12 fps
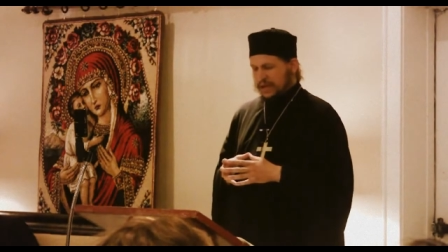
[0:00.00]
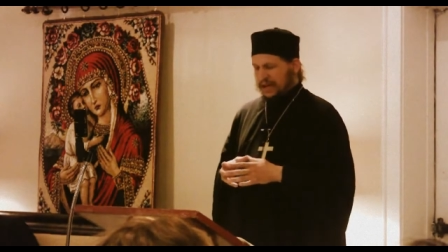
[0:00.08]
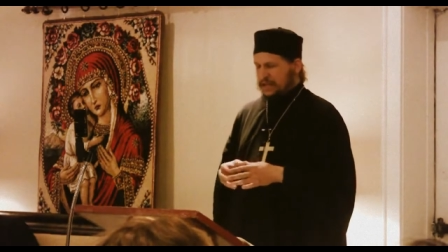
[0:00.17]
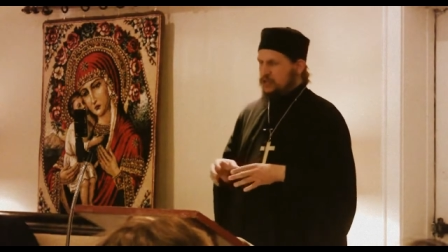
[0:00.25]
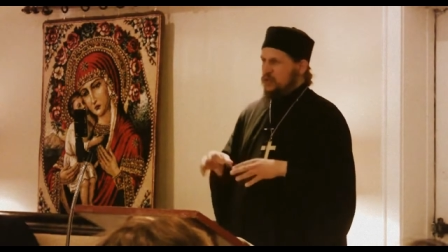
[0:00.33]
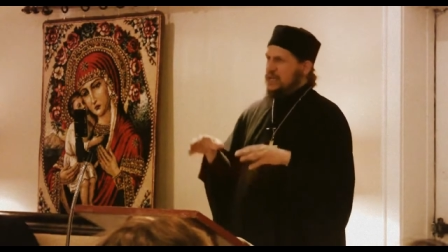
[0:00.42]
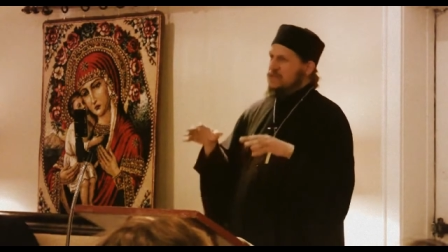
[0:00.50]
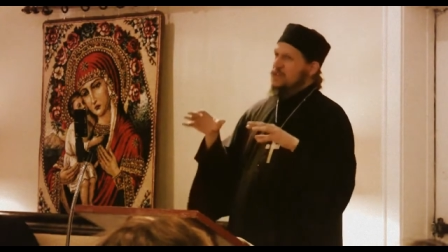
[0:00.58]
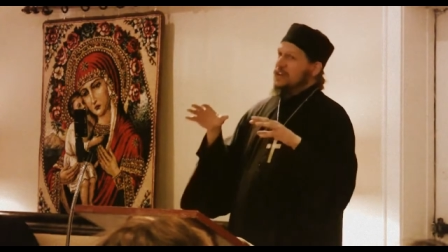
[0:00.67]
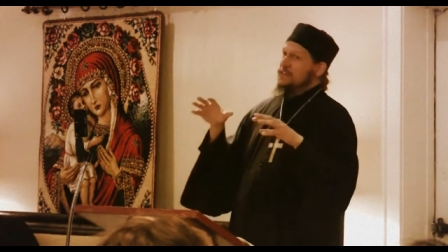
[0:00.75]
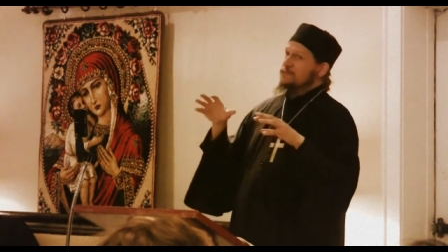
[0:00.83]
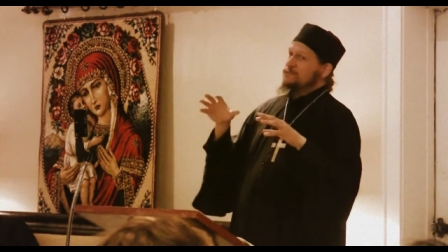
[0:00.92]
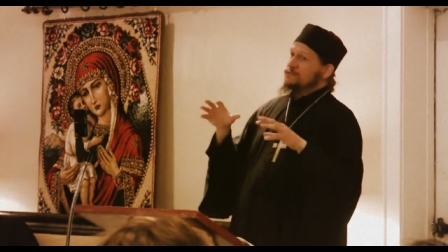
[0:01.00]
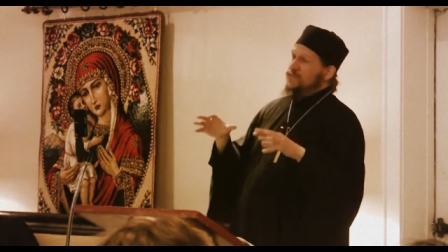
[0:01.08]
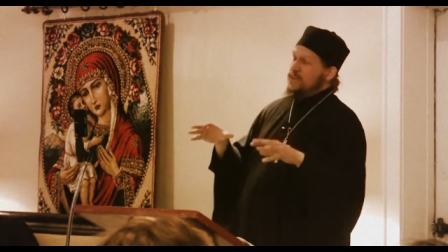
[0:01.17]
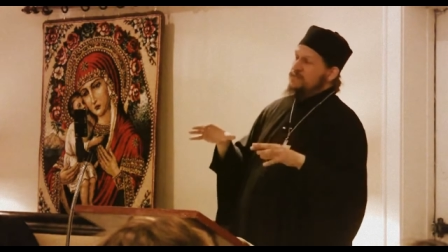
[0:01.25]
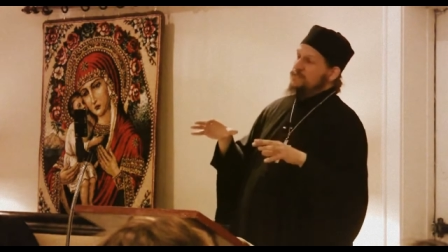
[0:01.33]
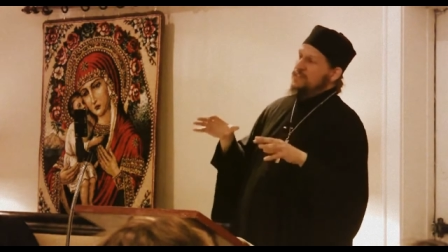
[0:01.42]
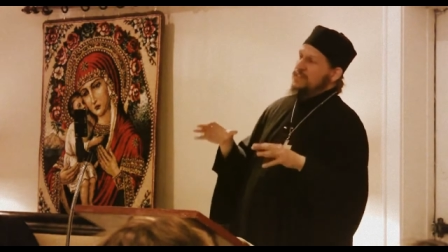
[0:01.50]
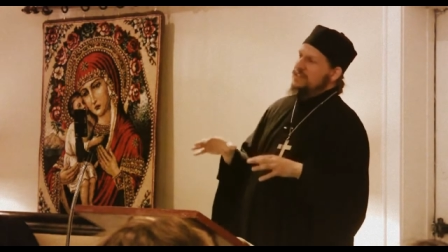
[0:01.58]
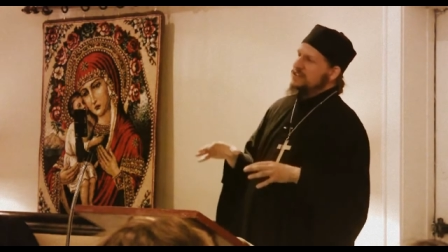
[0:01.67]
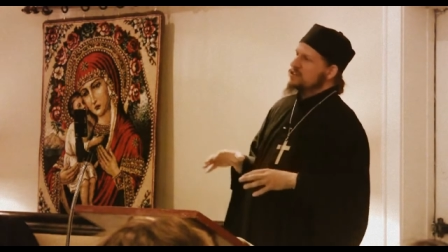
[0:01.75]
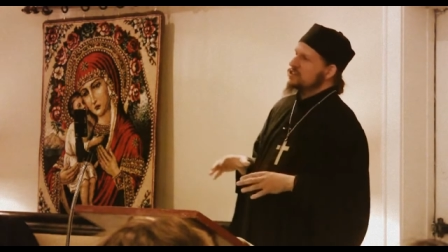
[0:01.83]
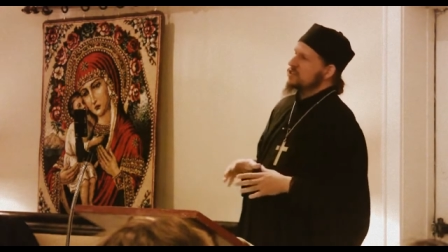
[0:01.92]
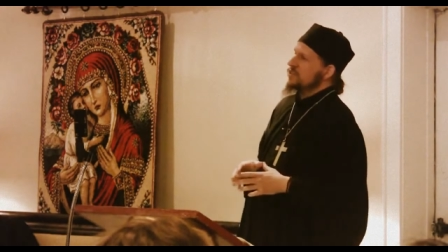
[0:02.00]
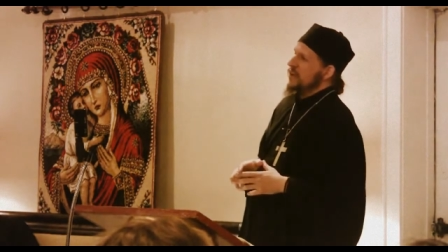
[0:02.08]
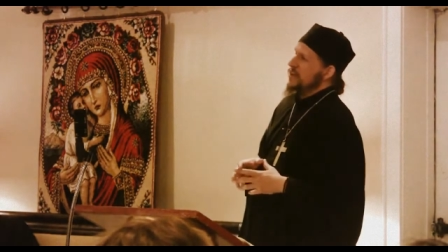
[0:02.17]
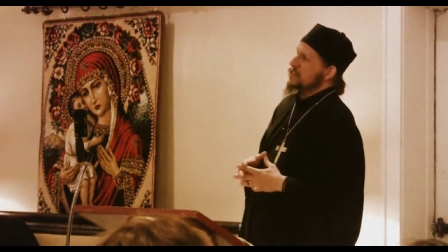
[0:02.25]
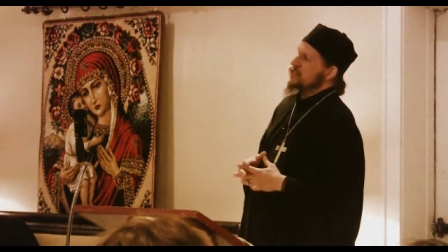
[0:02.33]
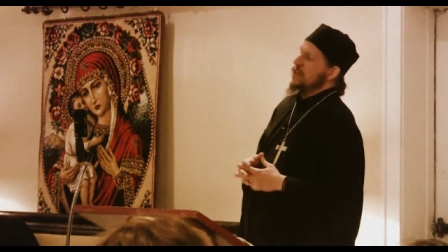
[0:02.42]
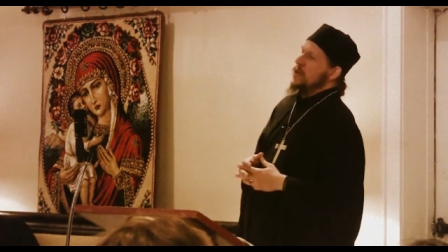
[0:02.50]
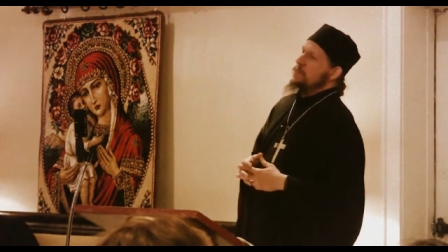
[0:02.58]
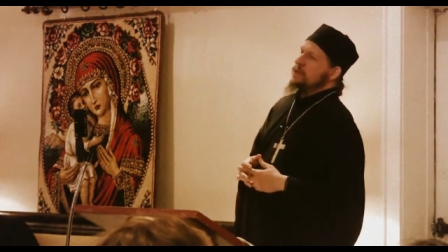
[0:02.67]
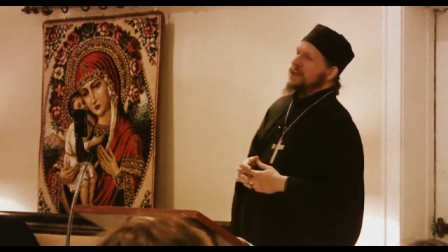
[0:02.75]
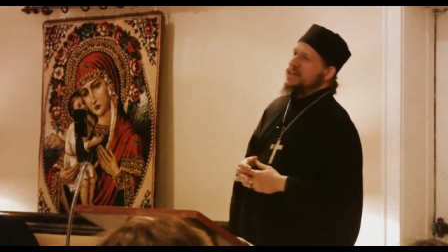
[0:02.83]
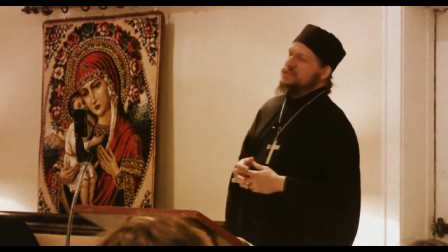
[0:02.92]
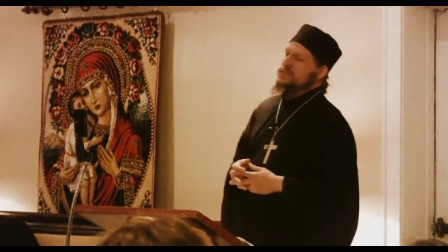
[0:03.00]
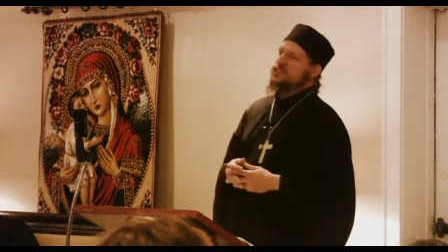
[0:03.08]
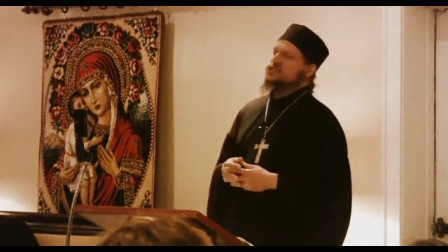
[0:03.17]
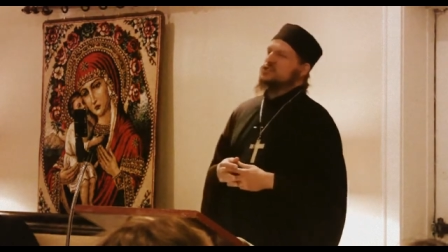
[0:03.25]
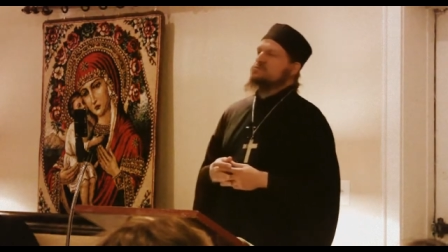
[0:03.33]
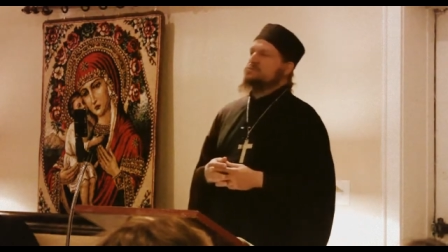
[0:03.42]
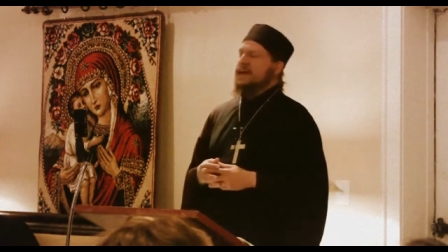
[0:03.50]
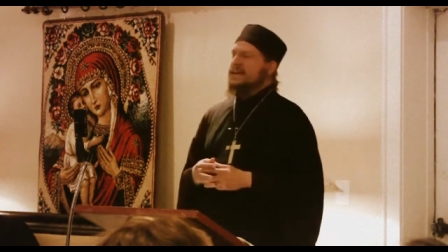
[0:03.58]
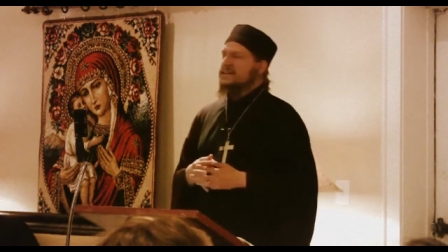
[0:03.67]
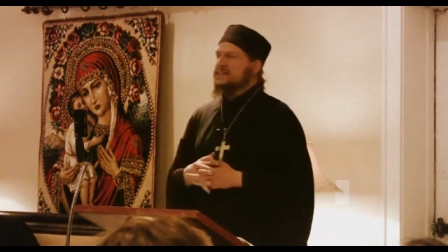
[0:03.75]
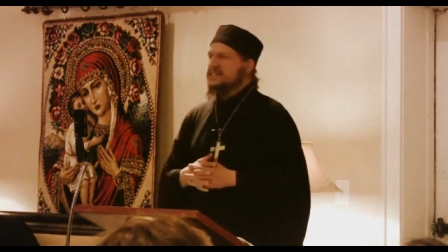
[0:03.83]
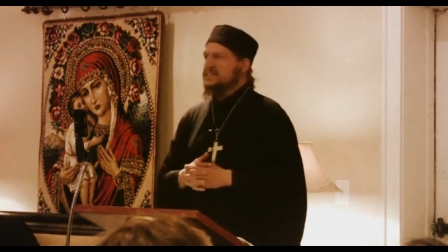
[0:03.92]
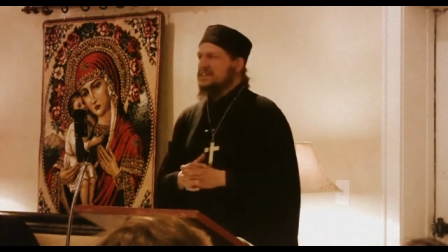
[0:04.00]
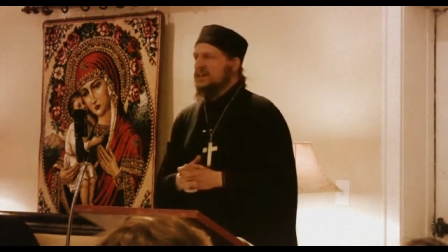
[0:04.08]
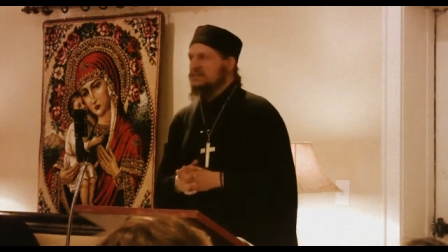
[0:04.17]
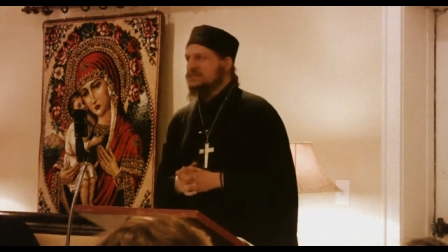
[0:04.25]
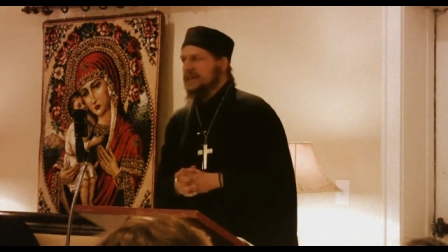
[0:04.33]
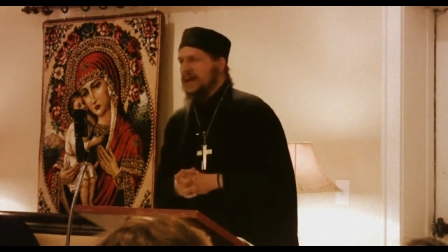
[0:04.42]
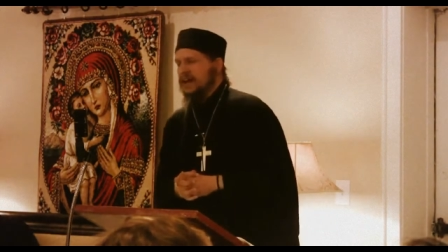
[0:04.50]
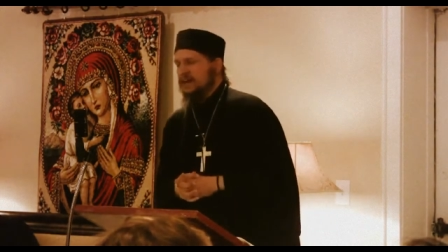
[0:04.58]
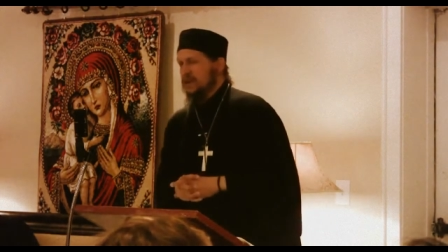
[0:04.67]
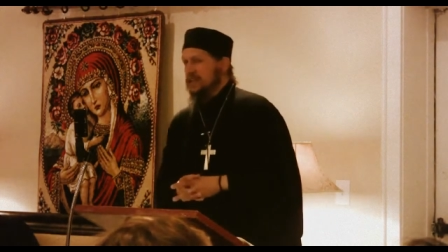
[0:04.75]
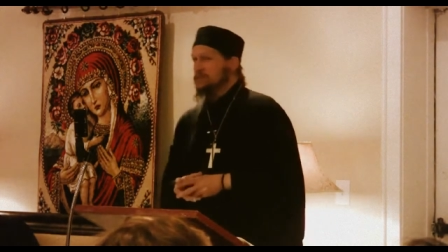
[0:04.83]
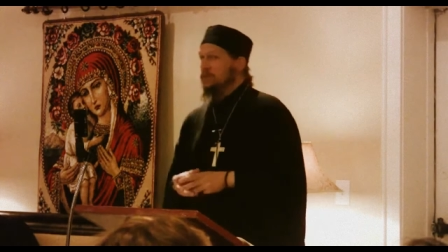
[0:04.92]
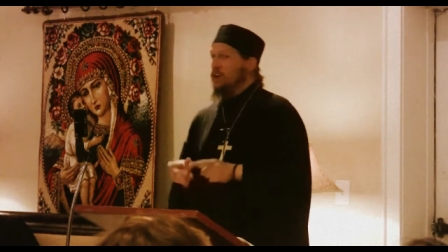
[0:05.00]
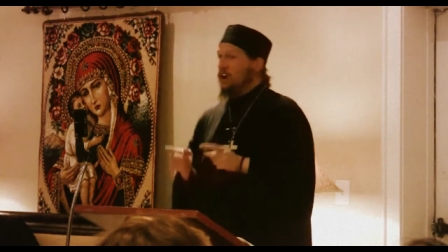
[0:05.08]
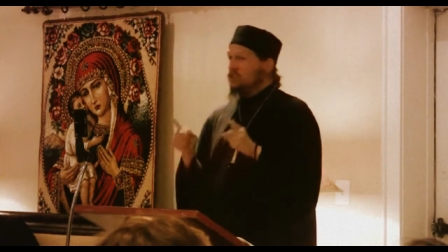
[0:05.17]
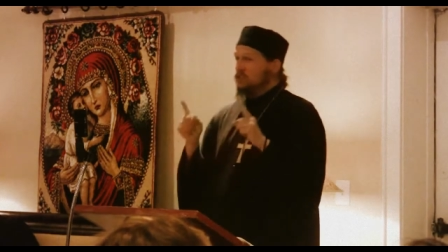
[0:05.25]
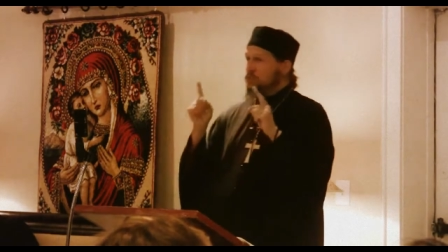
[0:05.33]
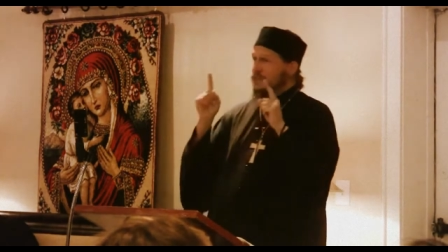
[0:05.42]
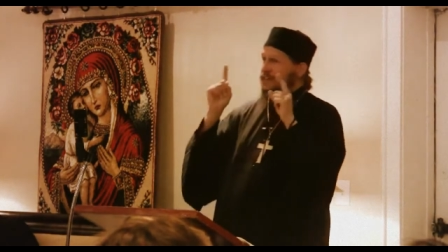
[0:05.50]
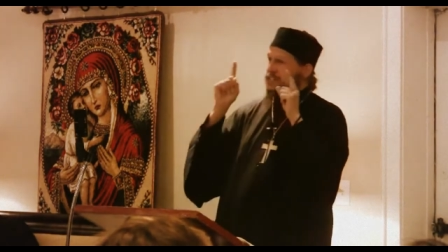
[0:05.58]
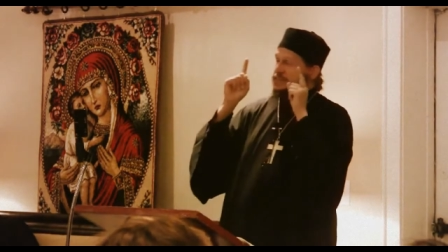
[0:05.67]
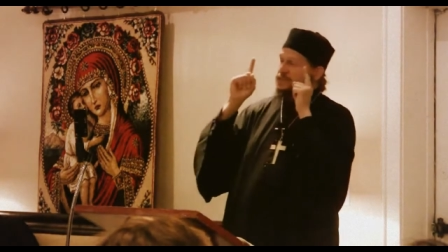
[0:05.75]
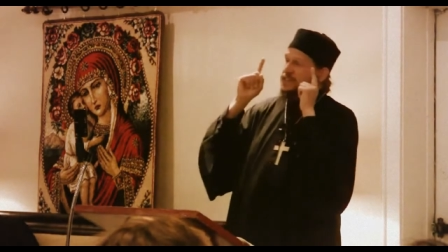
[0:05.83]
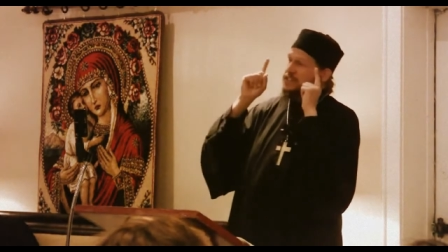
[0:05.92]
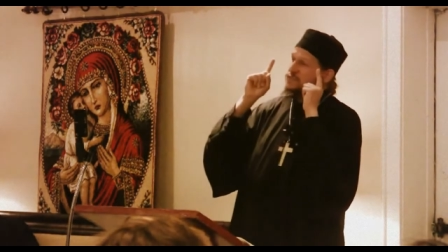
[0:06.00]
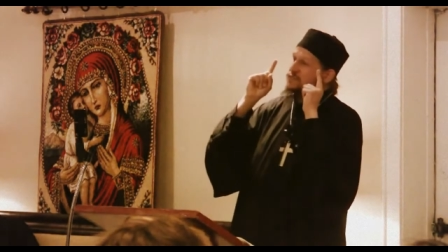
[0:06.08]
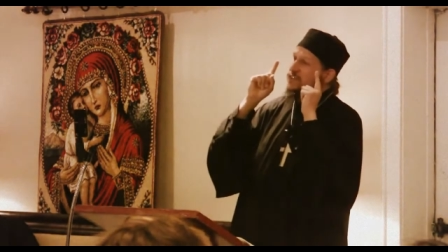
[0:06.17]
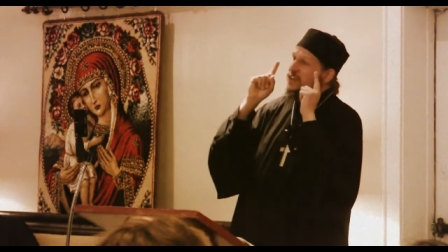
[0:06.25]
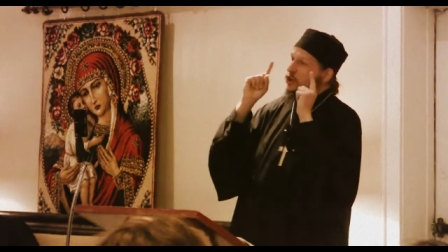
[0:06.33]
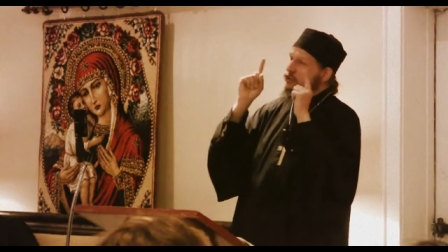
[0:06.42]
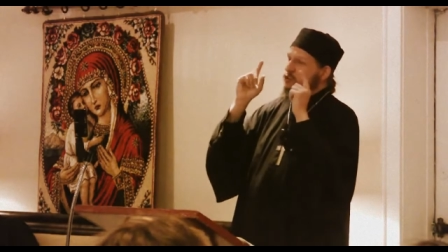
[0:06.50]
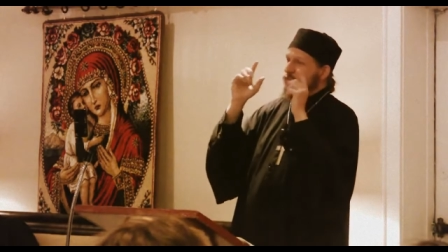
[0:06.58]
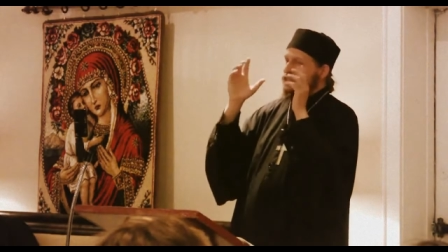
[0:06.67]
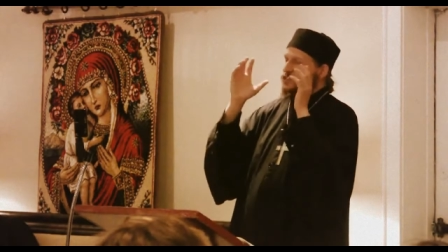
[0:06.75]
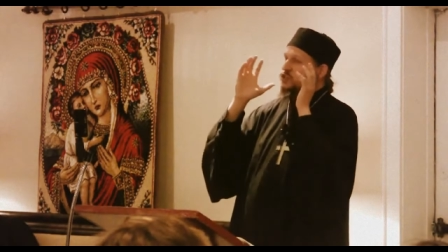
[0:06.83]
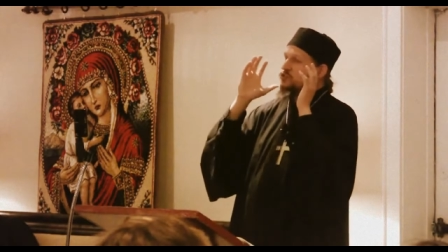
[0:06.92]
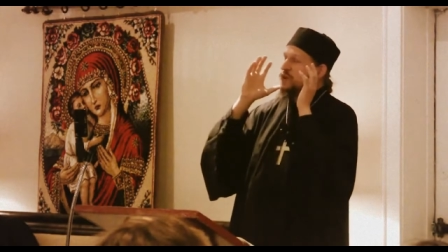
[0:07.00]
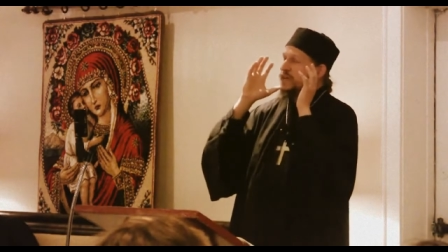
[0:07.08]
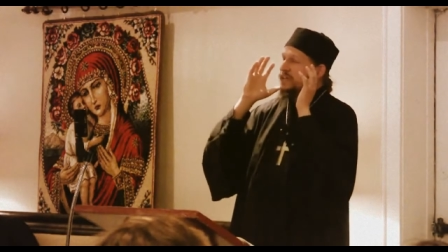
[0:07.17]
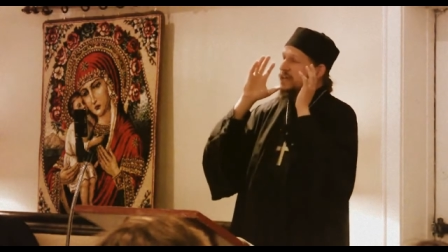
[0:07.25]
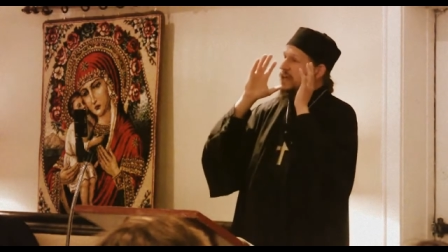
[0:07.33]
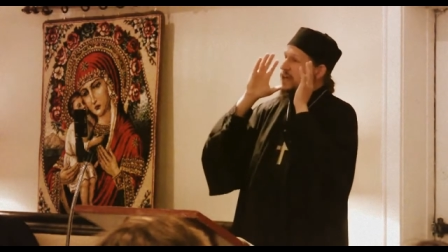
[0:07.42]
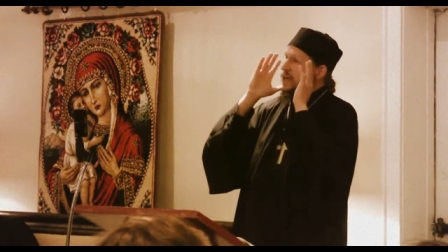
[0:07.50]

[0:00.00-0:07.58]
And so even at 15 years of age, because of his tremendous self-sacrifice, but also because of his philotimo, his great